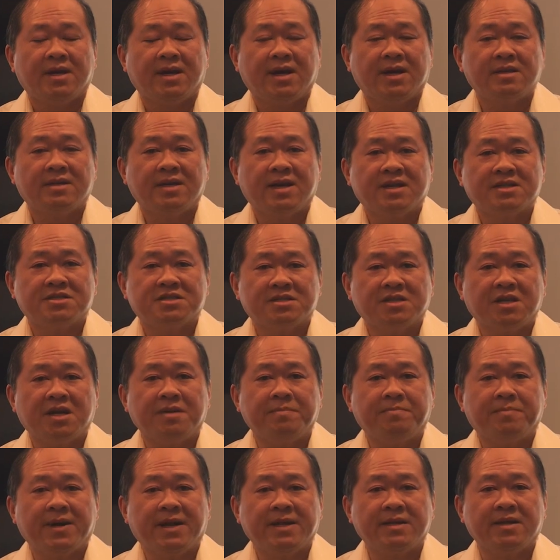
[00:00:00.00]
and the
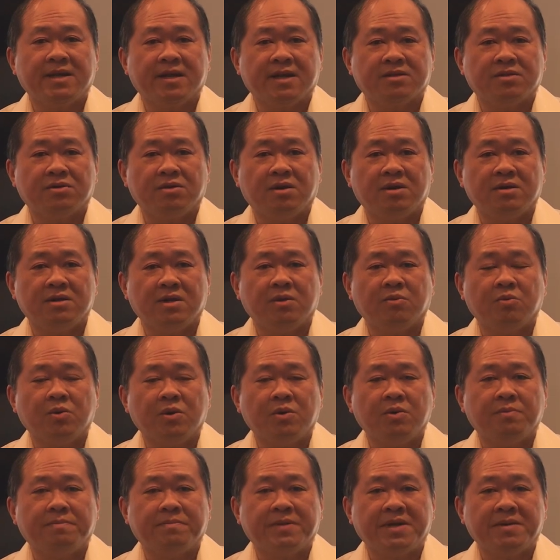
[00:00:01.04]
estate planning attorney
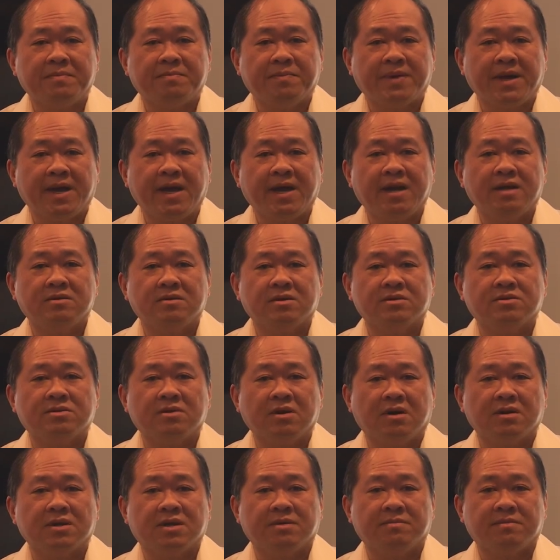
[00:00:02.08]
will prepare the
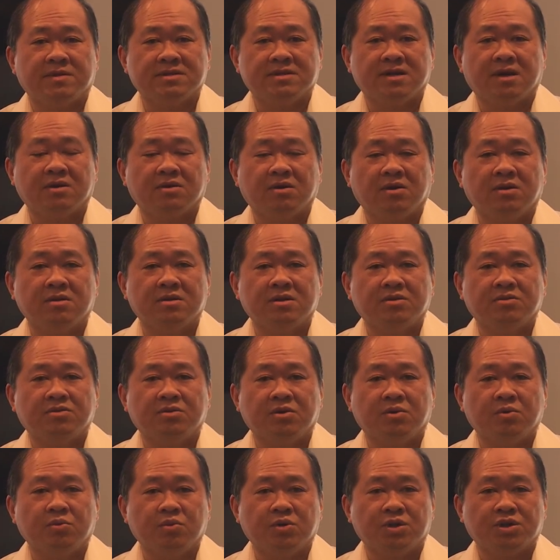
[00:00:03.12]
document according to
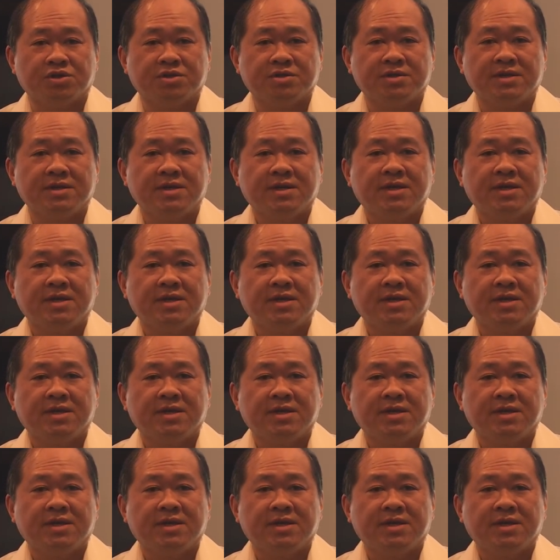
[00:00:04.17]
your wish.